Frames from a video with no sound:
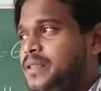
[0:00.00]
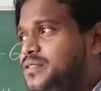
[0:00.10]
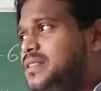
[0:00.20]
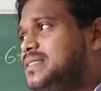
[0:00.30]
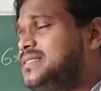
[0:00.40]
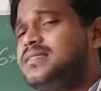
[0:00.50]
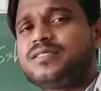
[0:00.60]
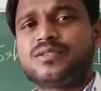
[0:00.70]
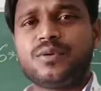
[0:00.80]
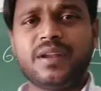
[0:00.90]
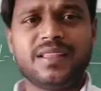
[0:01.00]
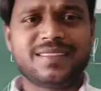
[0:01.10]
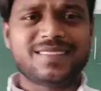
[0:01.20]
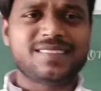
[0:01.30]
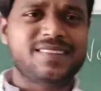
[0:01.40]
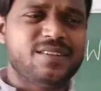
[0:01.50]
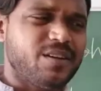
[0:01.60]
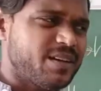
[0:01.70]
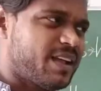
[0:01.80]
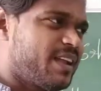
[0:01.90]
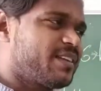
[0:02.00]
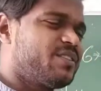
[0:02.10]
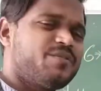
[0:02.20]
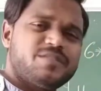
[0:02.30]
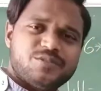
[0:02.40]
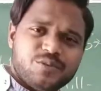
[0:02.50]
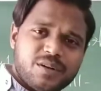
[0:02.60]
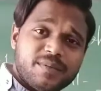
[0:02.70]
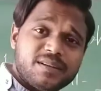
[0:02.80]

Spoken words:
So this is the story, this is the not kind of a story,